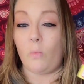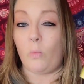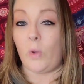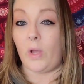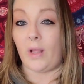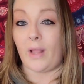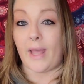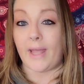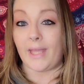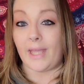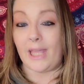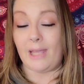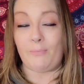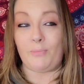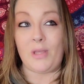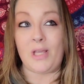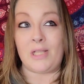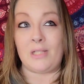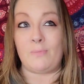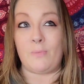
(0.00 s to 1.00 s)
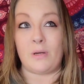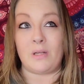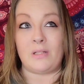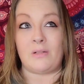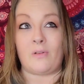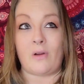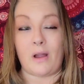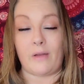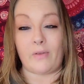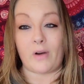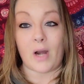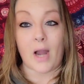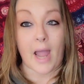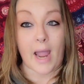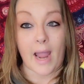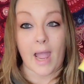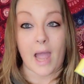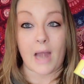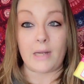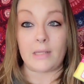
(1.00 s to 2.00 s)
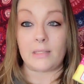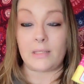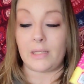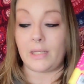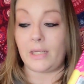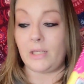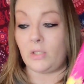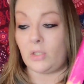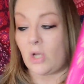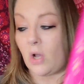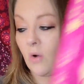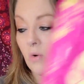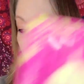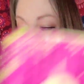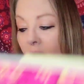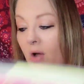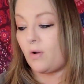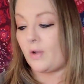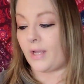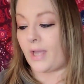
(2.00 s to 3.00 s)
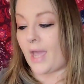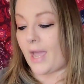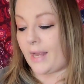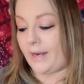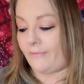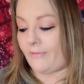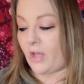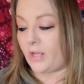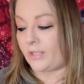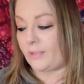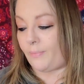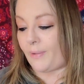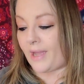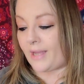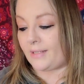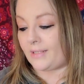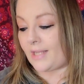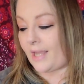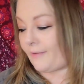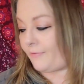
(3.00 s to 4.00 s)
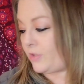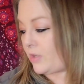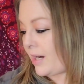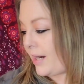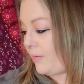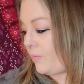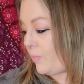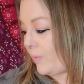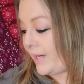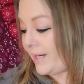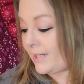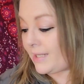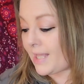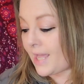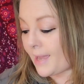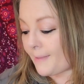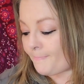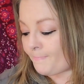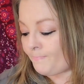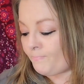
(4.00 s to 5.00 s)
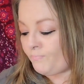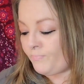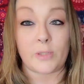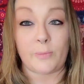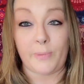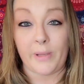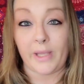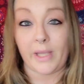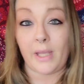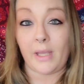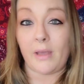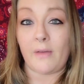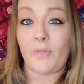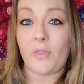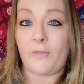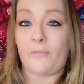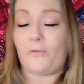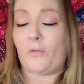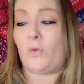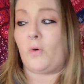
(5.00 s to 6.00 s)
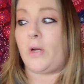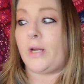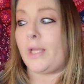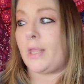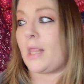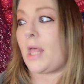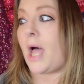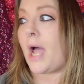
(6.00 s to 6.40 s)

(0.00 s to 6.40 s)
will I keep these books forever? I honestly don't know. It kind of all depends after I read them. So speaking of the free